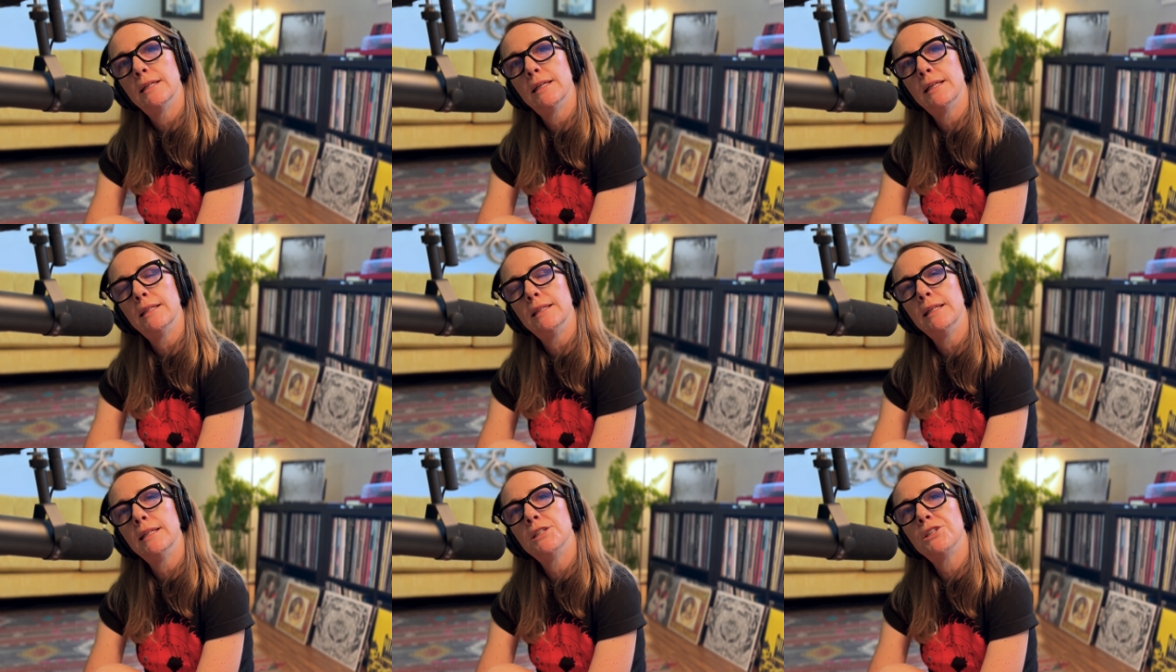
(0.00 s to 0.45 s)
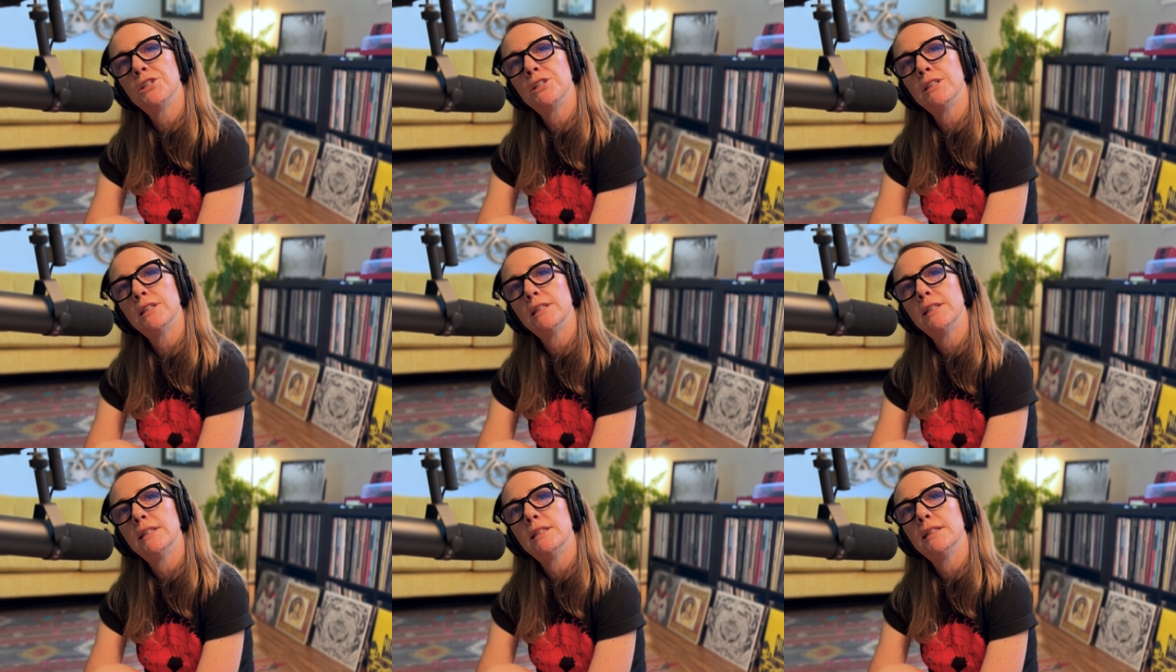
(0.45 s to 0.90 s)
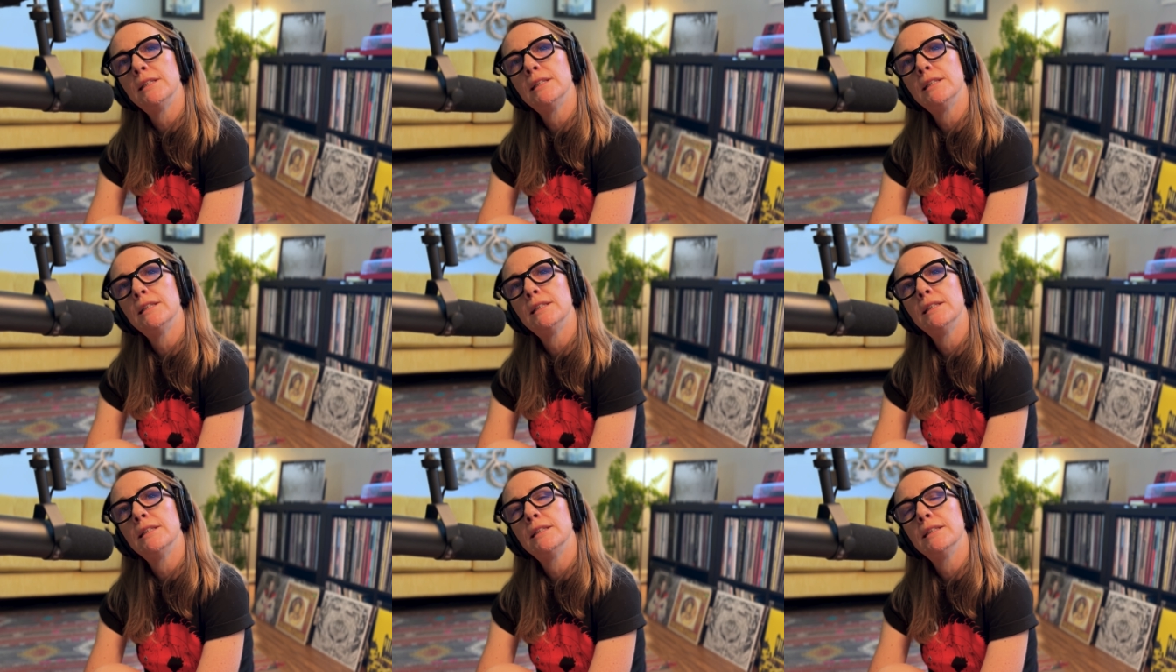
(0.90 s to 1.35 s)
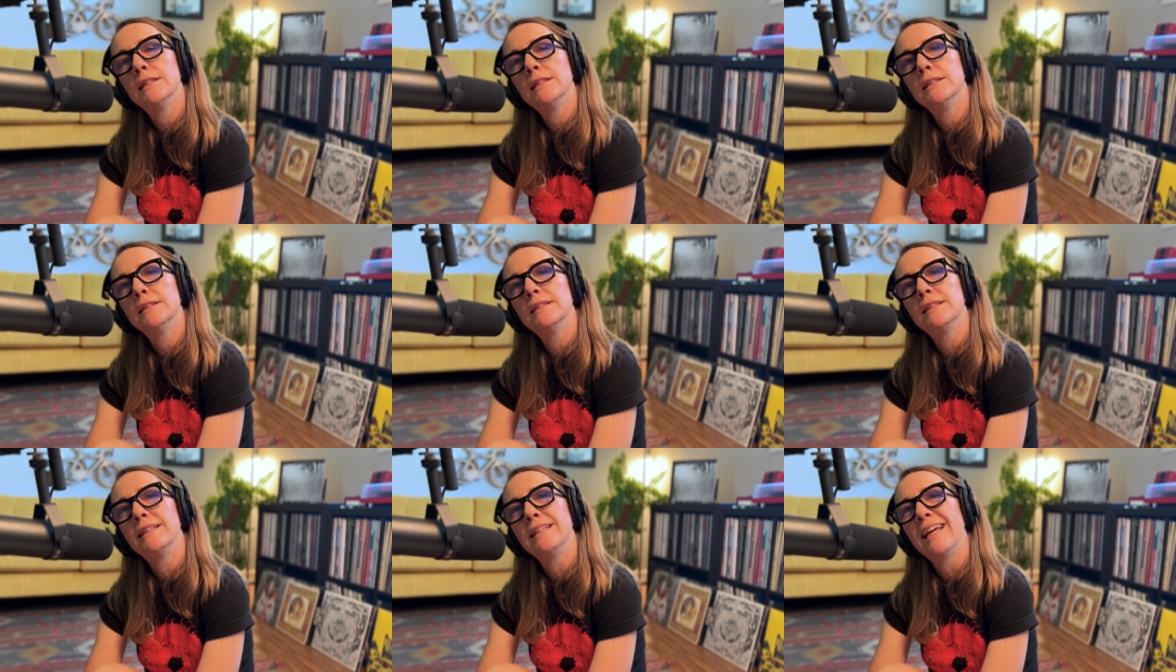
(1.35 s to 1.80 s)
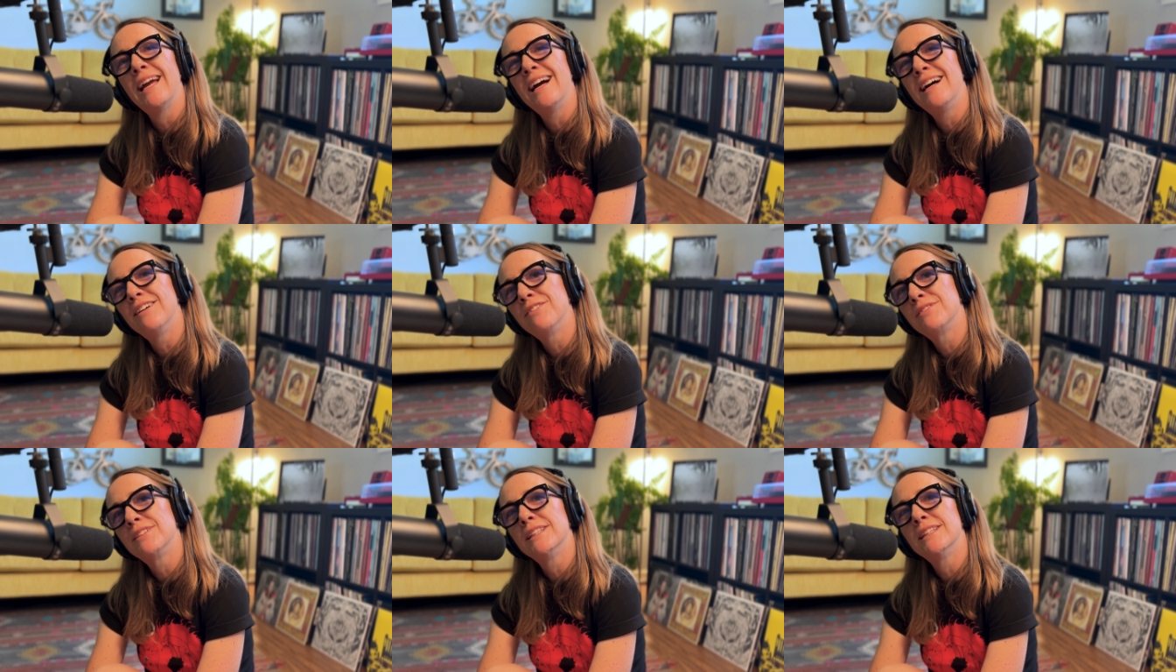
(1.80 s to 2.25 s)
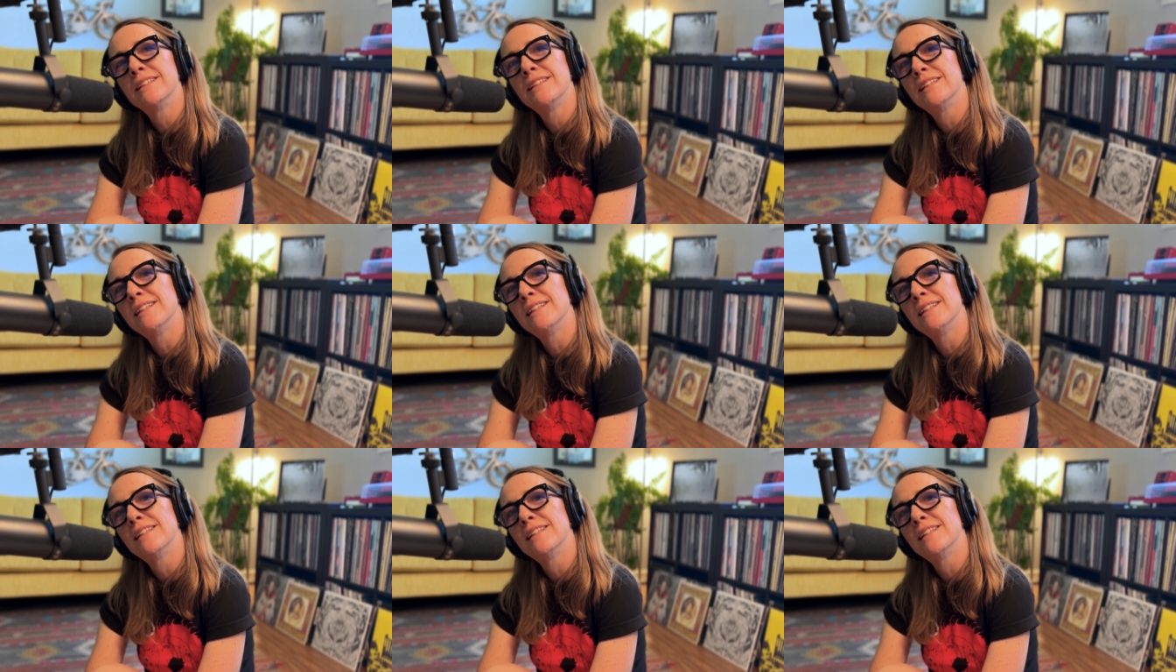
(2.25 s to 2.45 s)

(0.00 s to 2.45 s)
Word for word: And then she, the after,